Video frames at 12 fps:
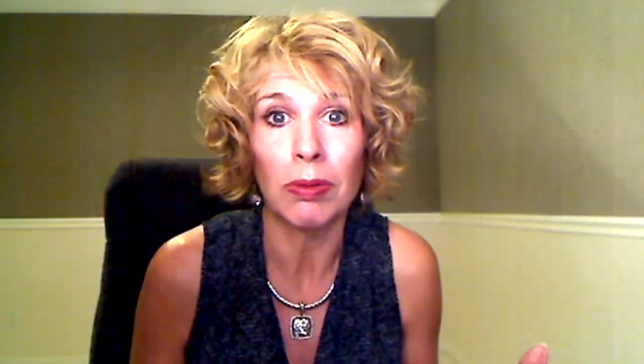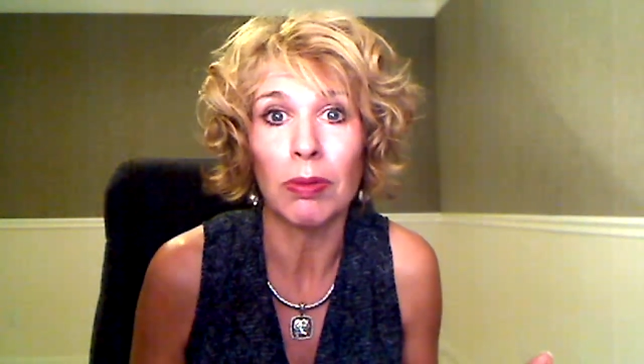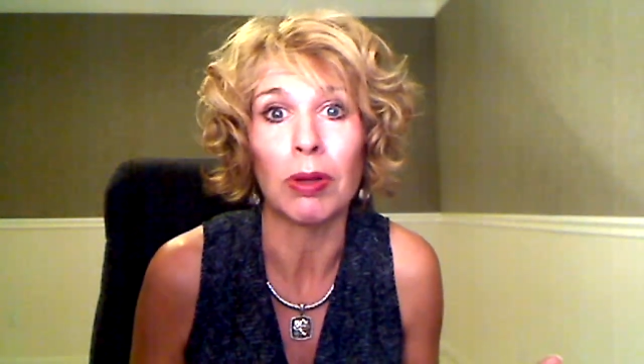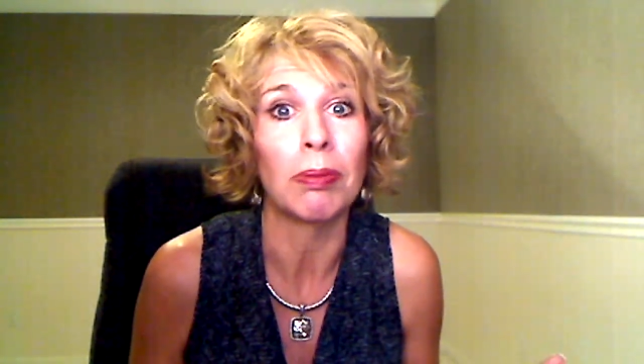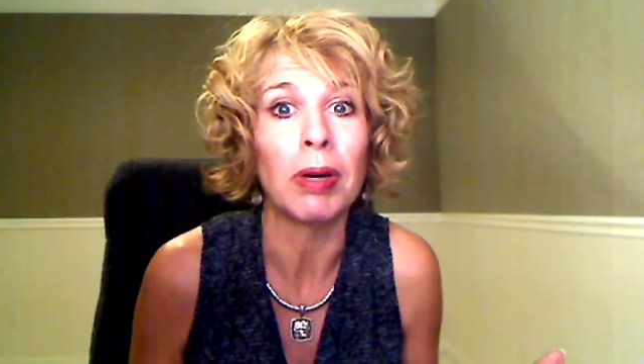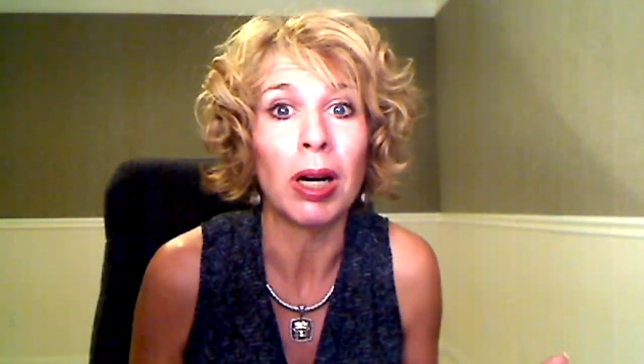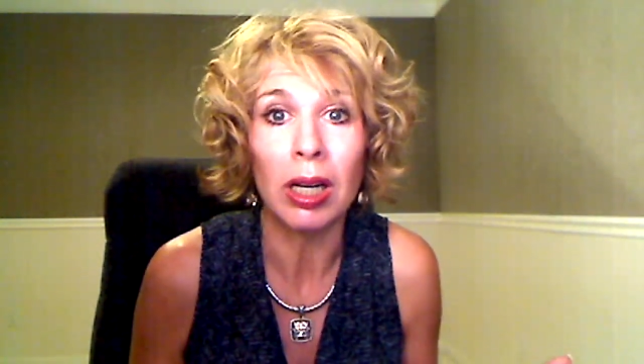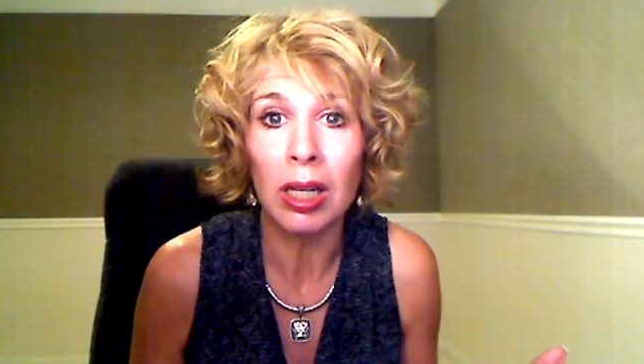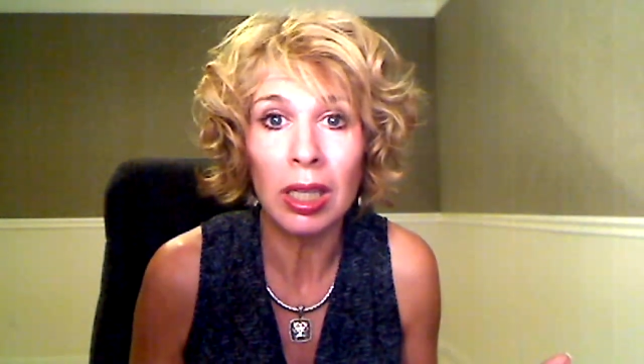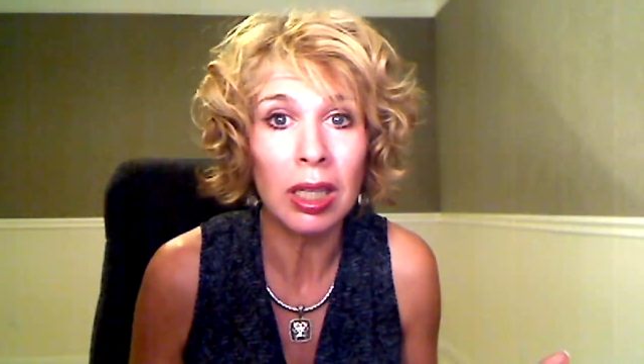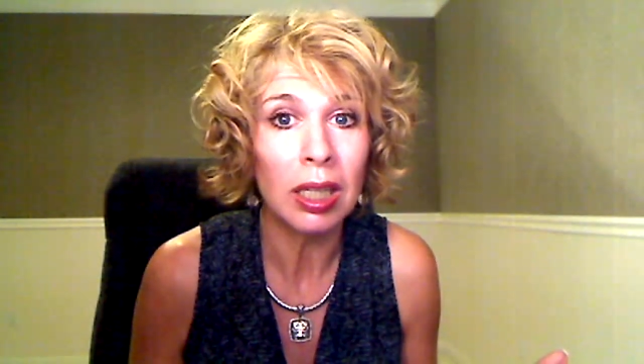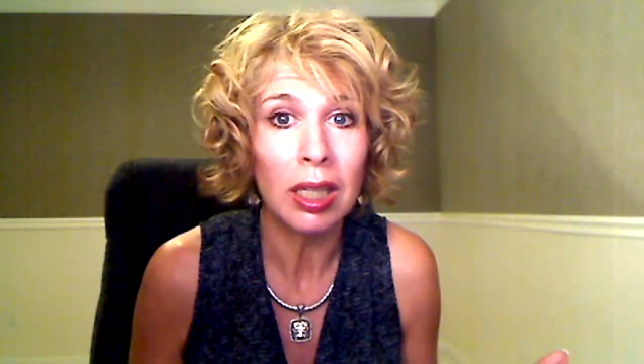
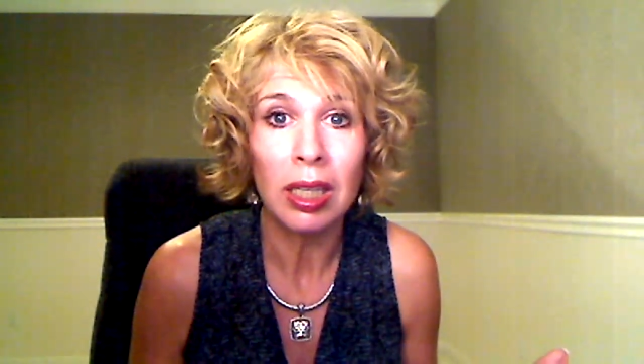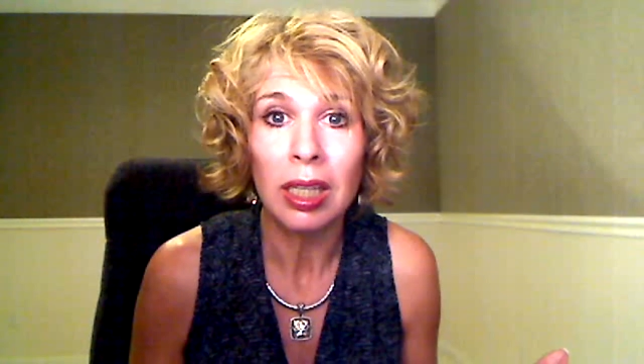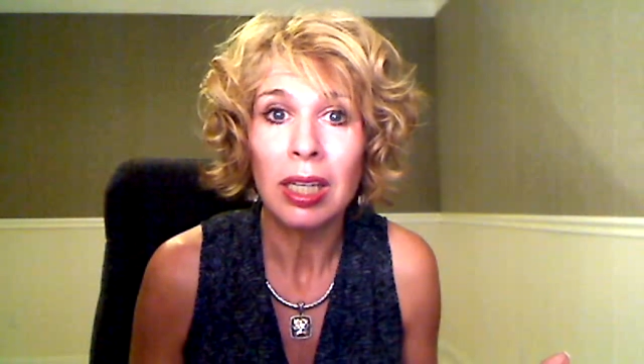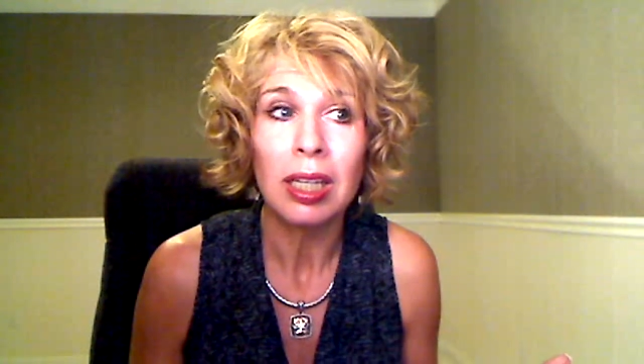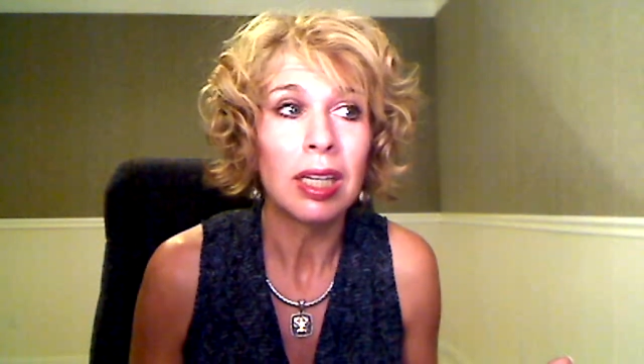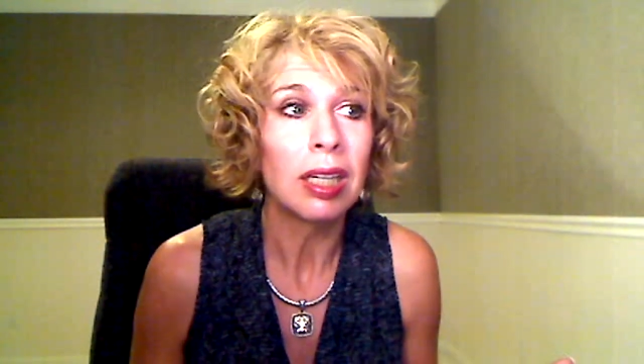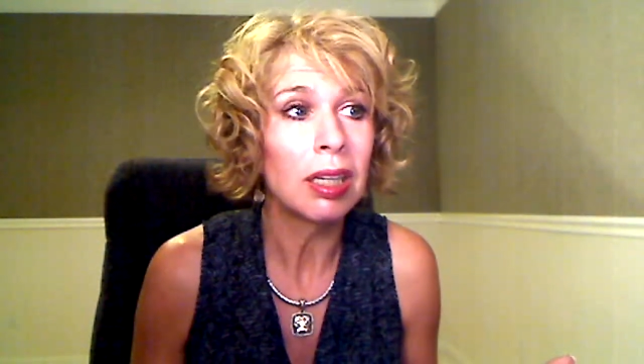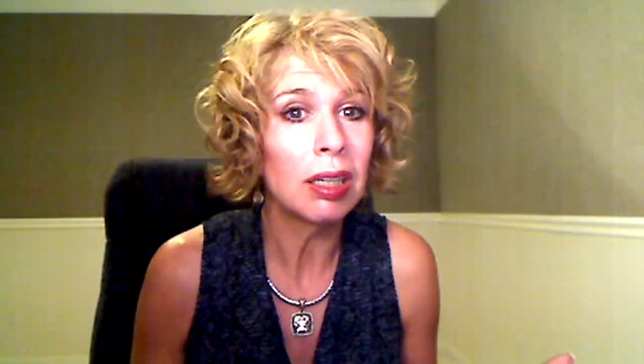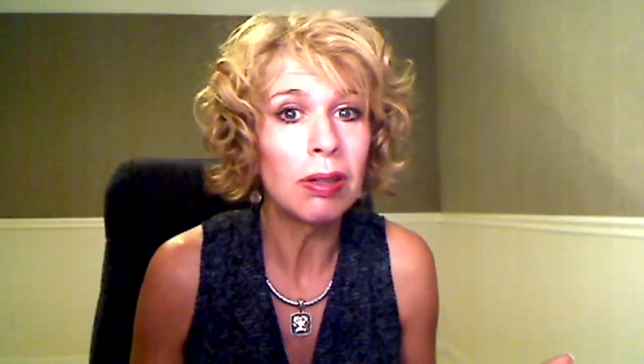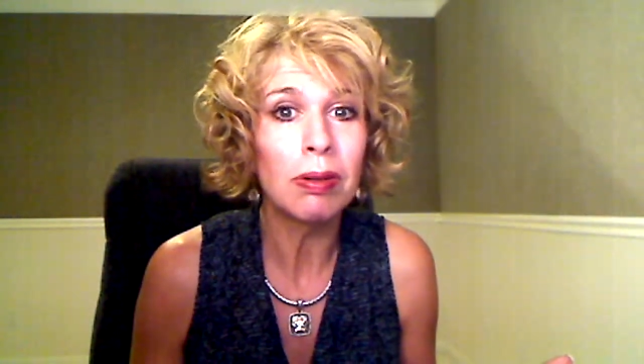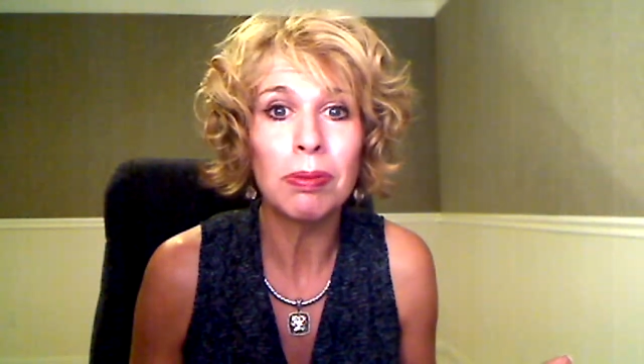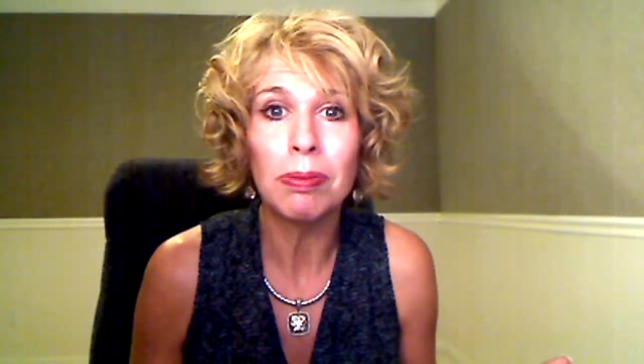remark, you
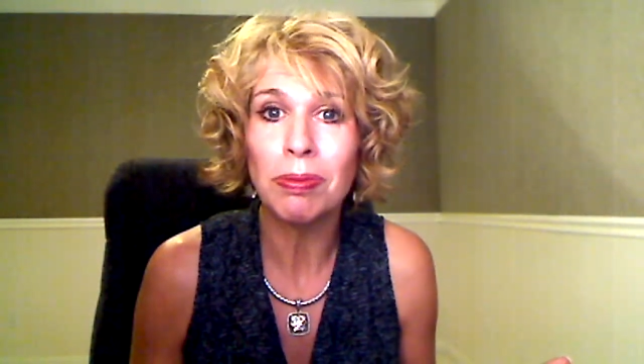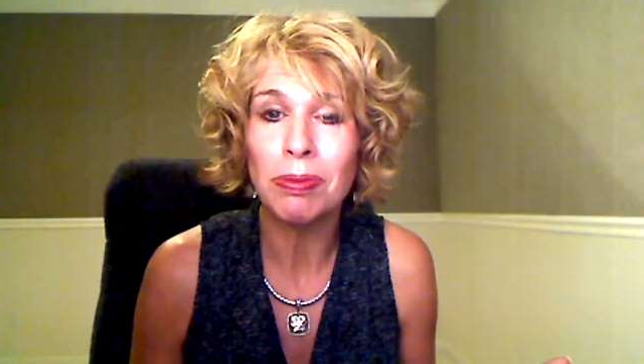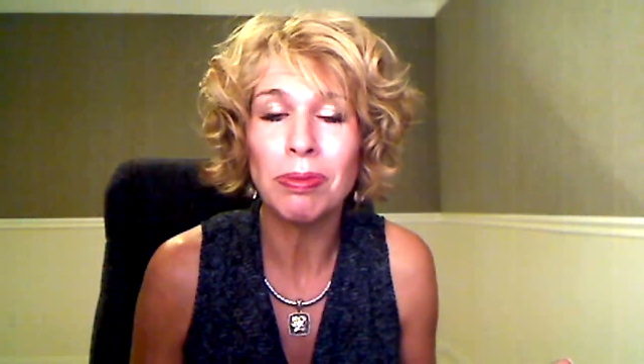know,